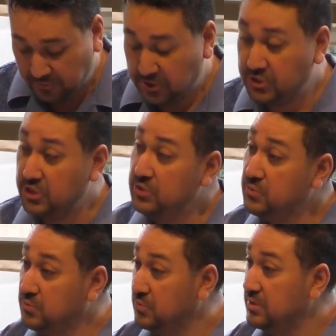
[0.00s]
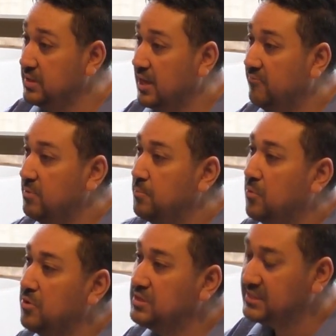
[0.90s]
tune of a
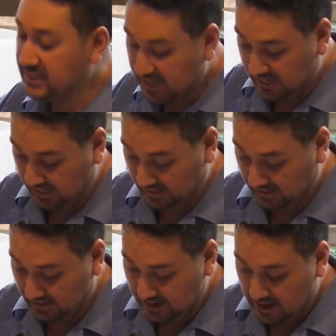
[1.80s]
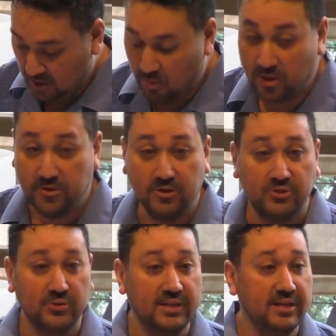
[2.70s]
bird singing while you're
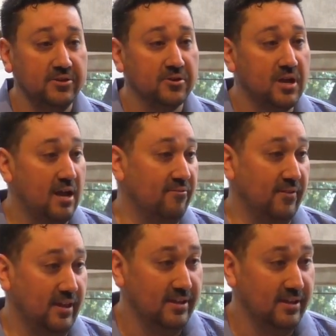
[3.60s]
drinking your coffee.